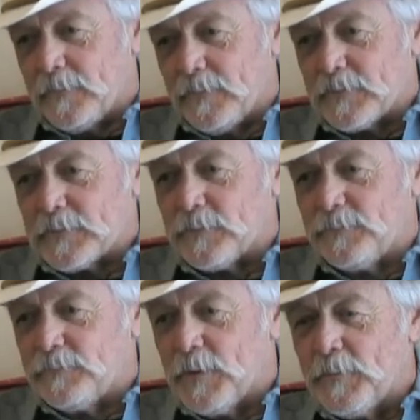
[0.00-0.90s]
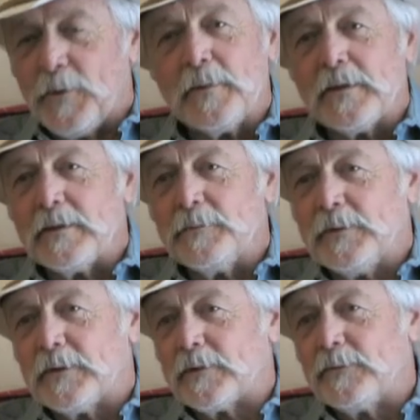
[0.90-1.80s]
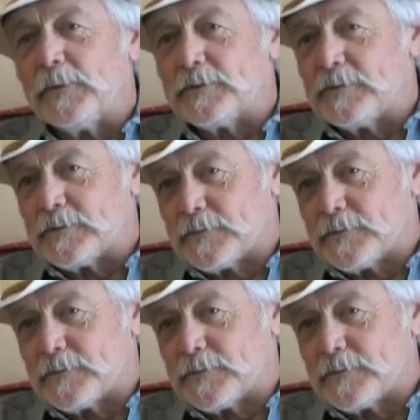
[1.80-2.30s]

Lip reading: there's a moment in the book which is